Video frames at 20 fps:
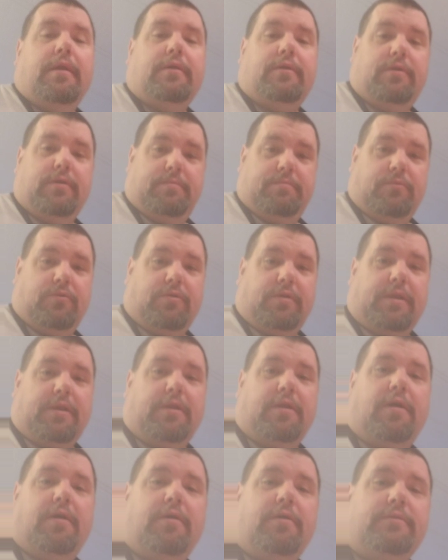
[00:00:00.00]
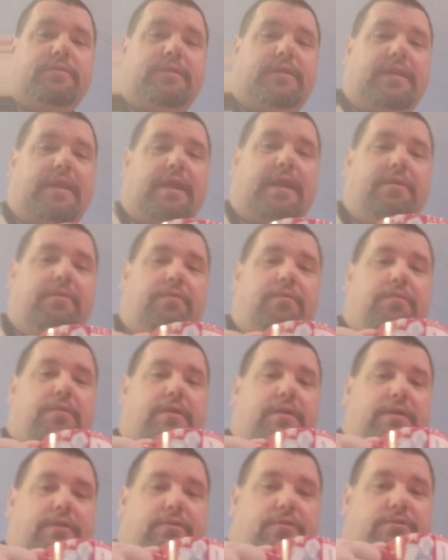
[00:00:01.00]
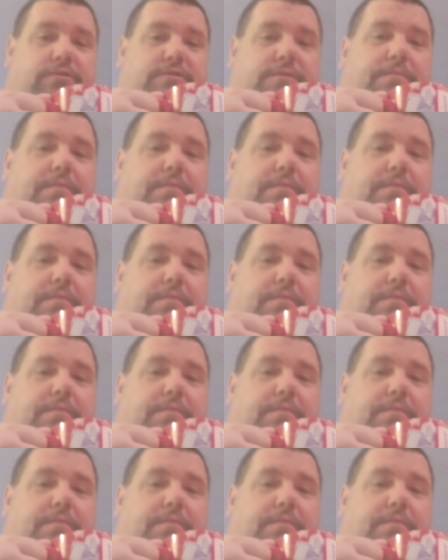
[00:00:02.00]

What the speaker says: Good morning, y'all. Today we're going to do some